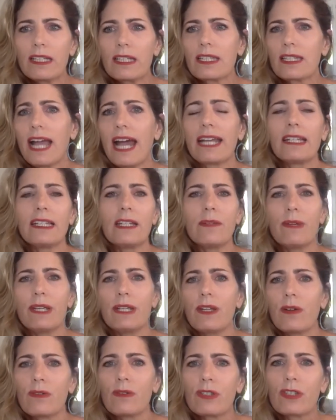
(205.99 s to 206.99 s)
Sadly, we
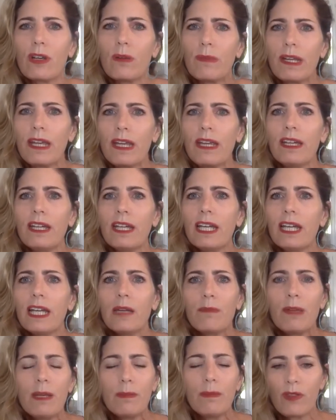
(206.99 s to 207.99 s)
know so many
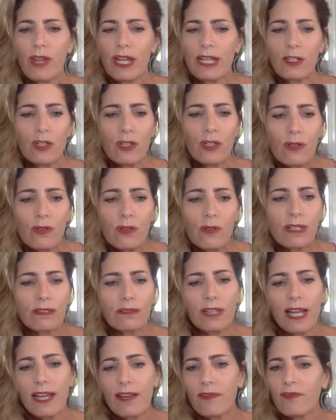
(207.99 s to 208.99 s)
people that
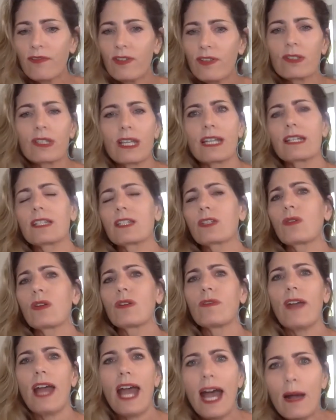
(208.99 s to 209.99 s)
life feels like it's sort
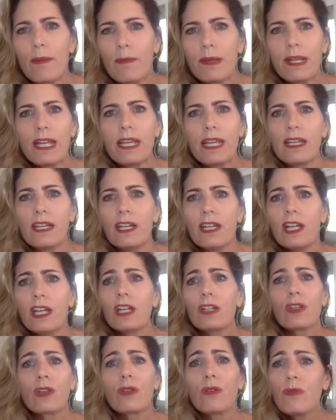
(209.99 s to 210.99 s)
of happening
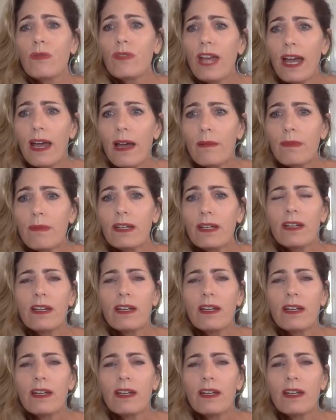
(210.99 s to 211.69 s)
to them.